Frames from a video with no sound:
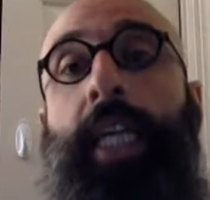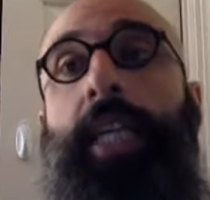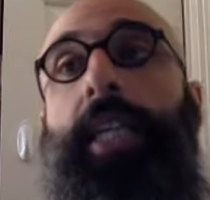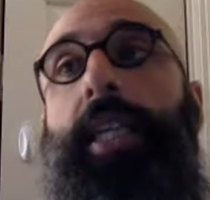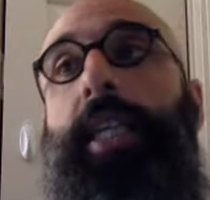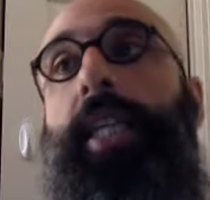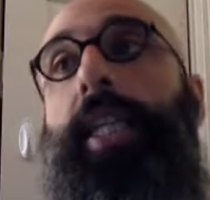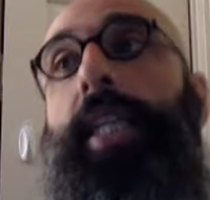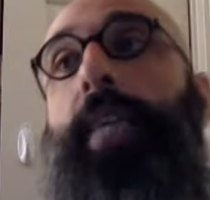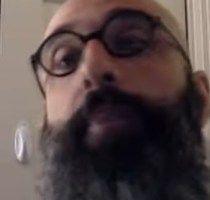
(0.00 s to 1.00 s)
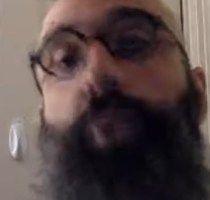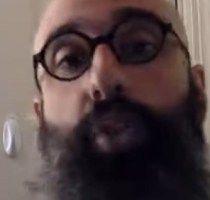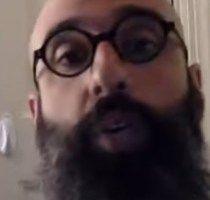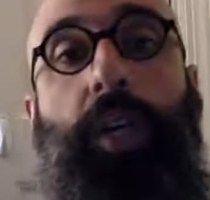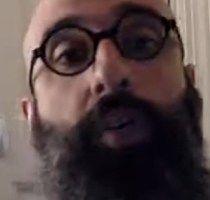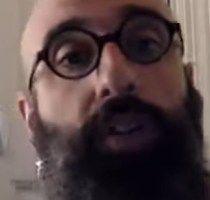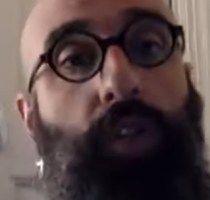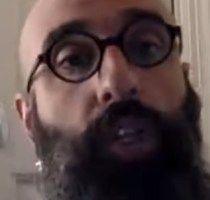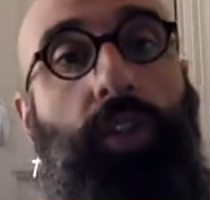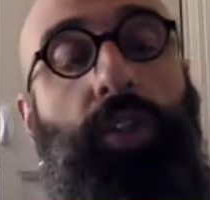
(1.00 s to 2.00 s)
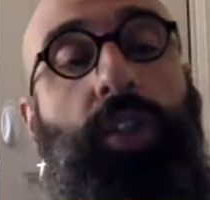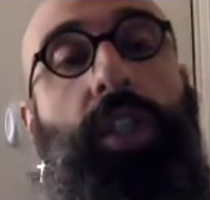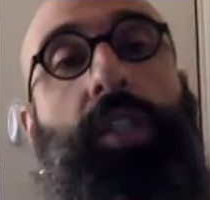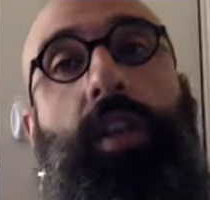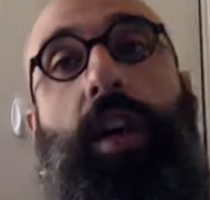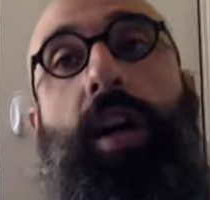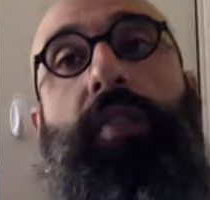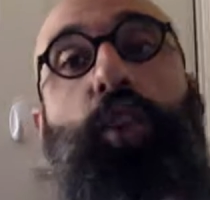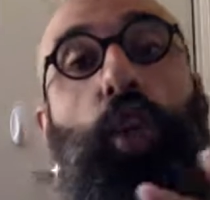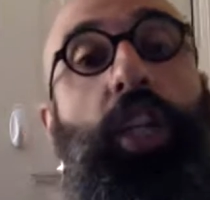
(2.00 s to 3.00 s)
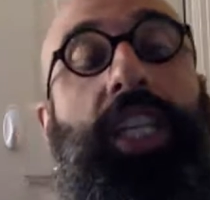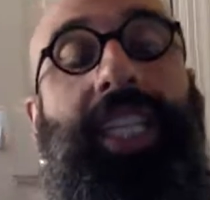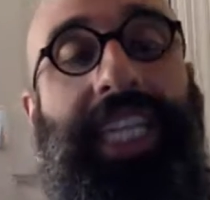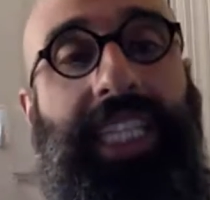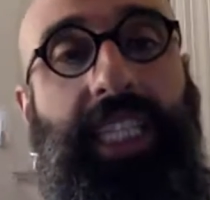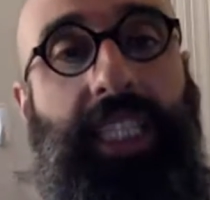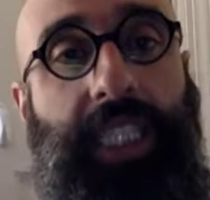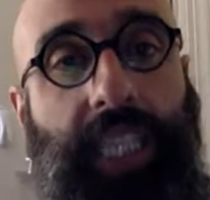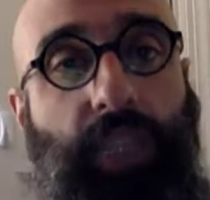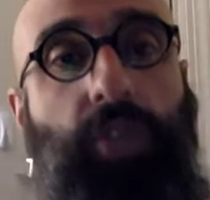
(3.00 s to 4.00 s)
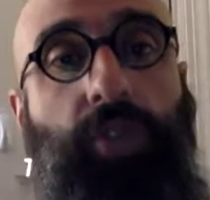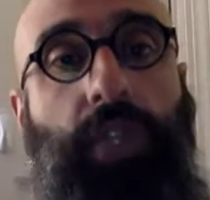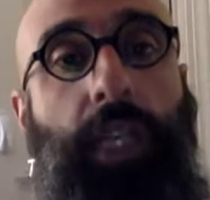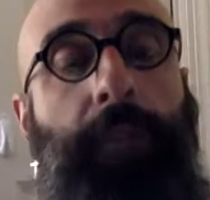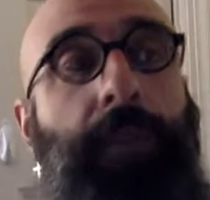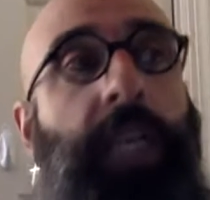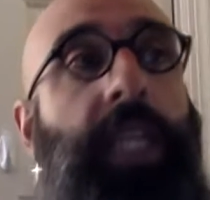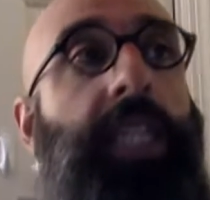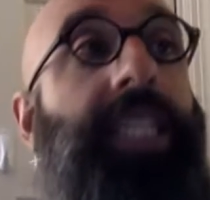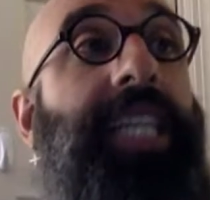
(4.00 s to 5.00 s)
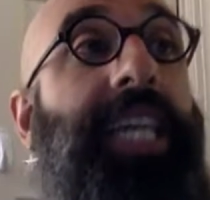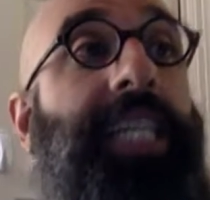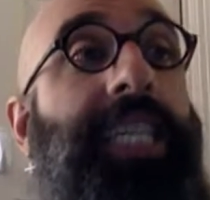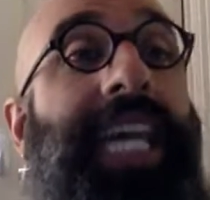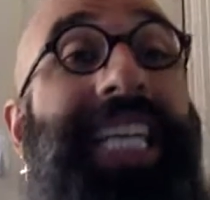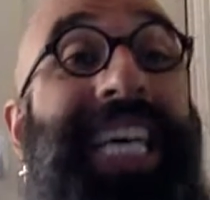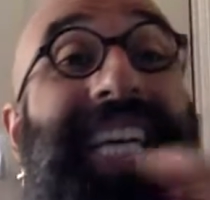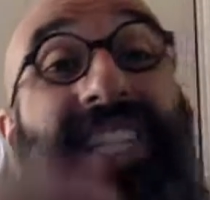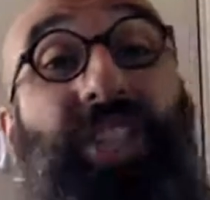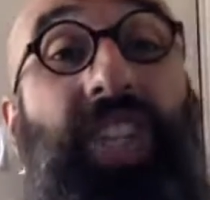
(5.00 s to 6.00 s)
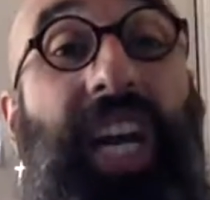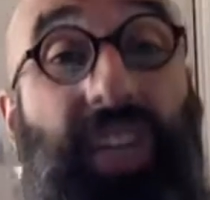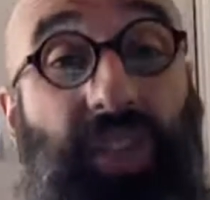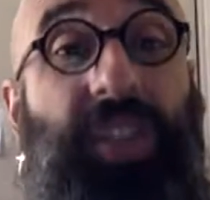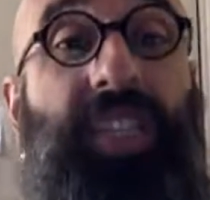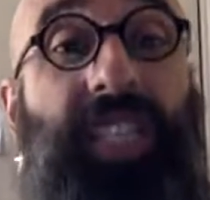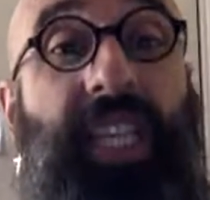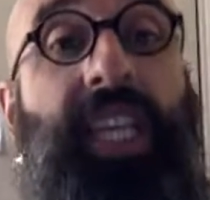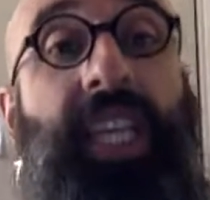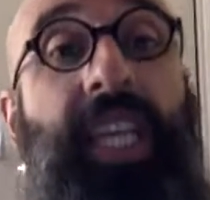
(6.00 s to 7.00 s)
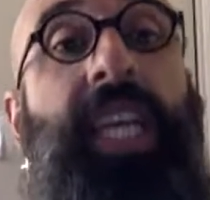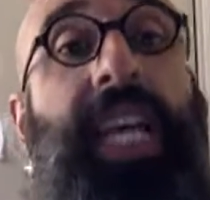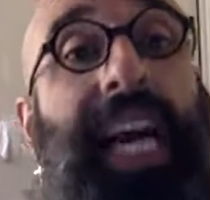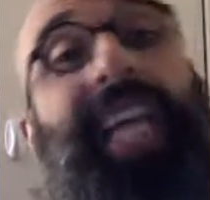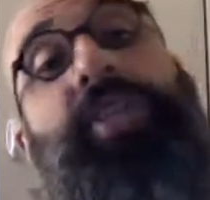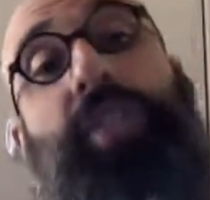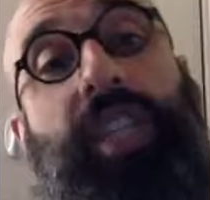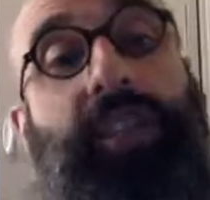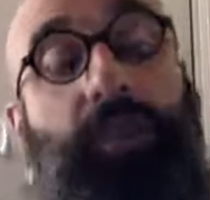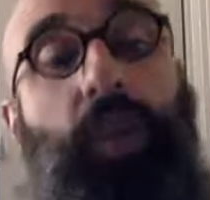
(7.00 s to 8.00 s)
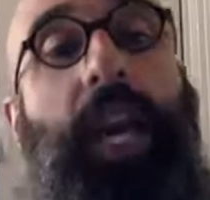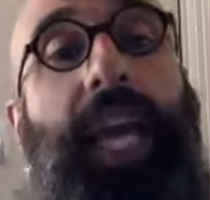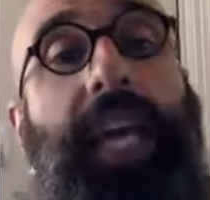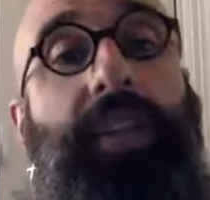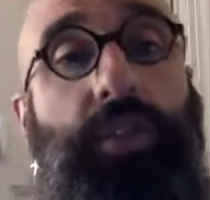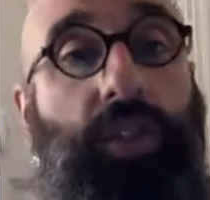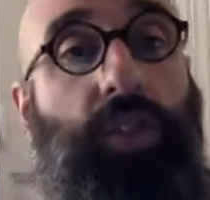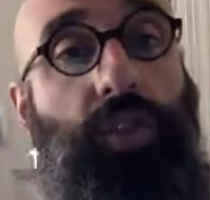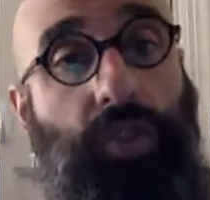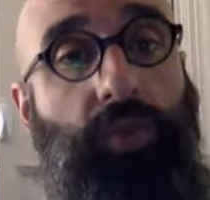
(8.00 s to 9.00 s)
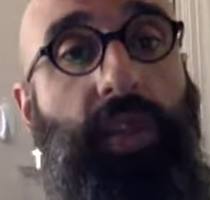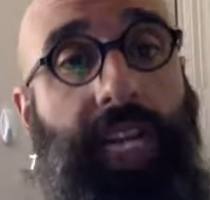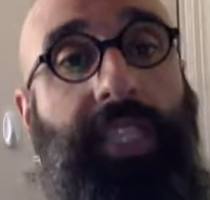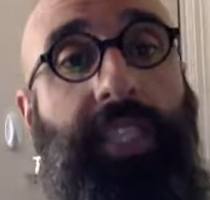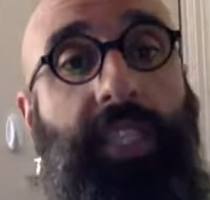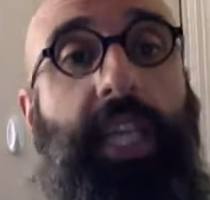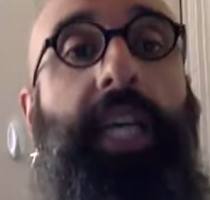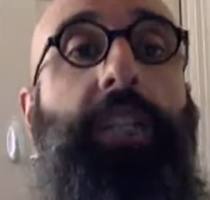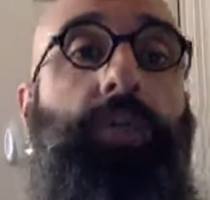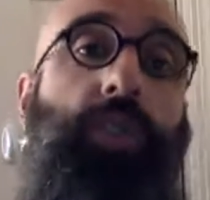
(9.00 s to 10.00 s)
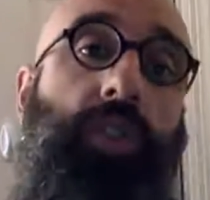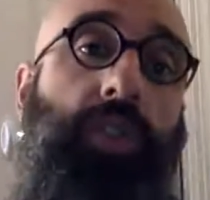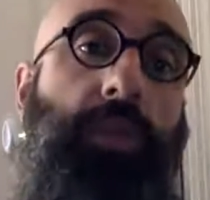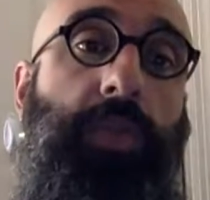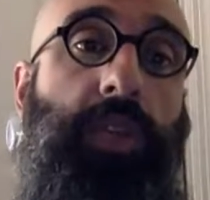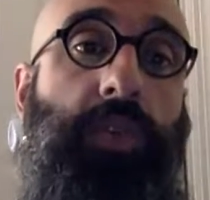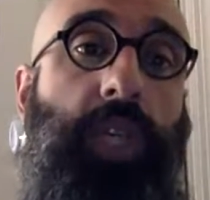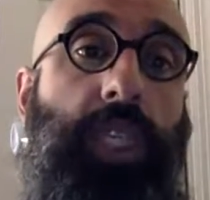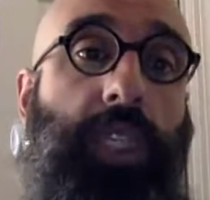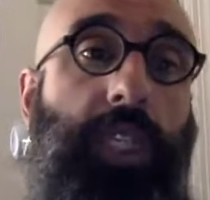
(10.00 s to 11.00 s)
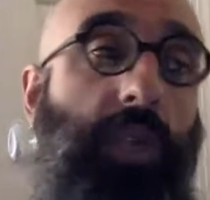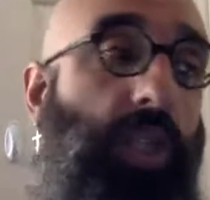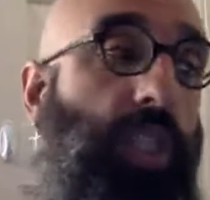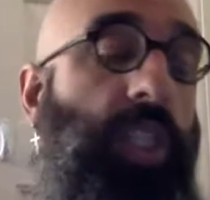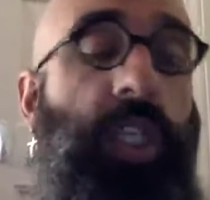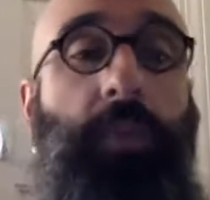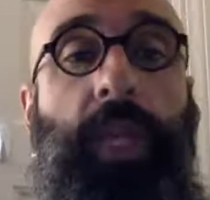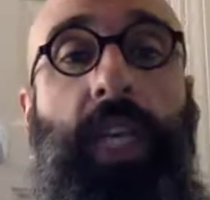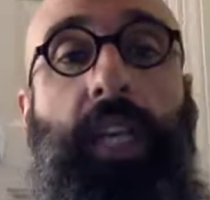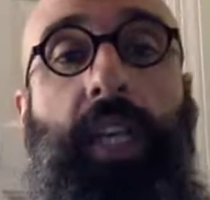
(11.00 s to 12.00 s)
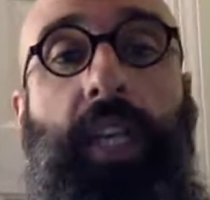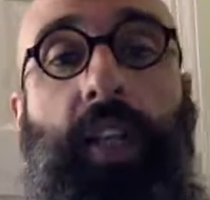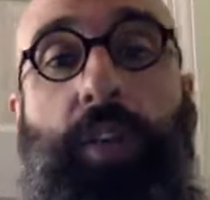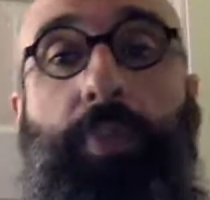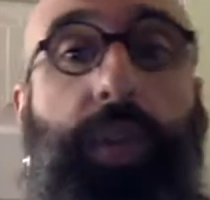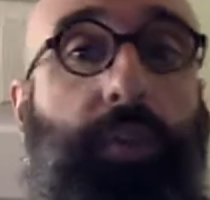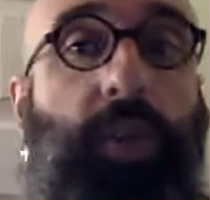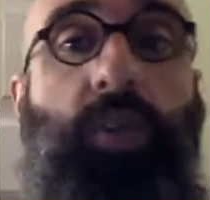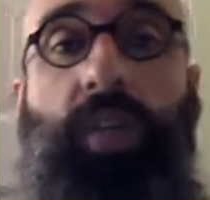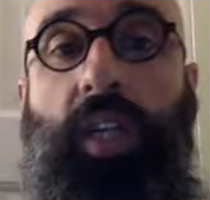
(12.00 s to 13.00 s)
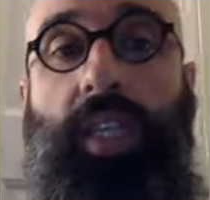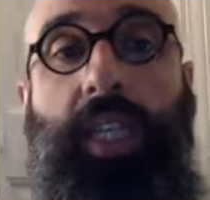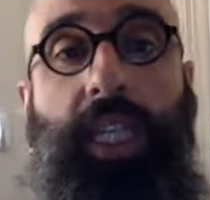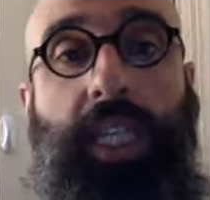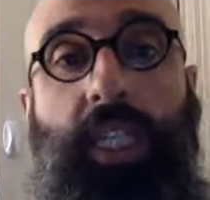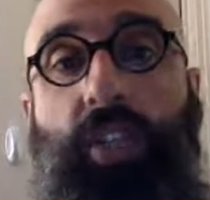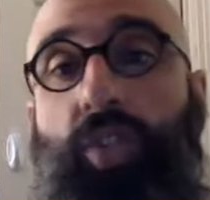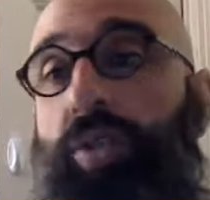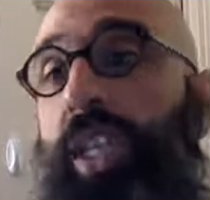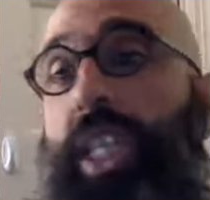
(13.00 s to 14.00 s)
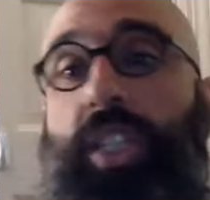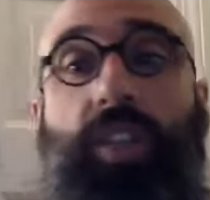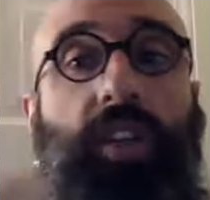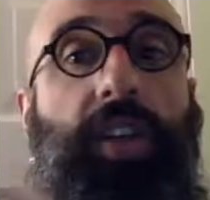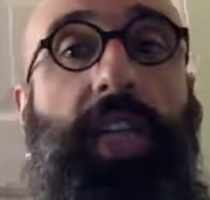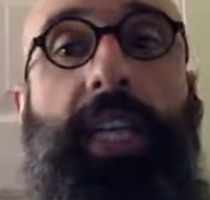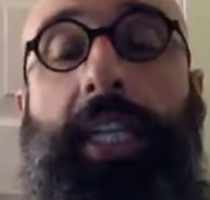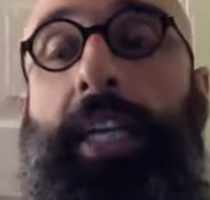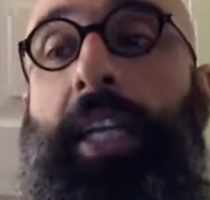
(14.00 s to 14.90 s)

the bourgeois revolutions of early 19th century this idea that the aristocracy had to give way to this new rising class, which is the bourgeoisie, which is the people who are in the industries, they're in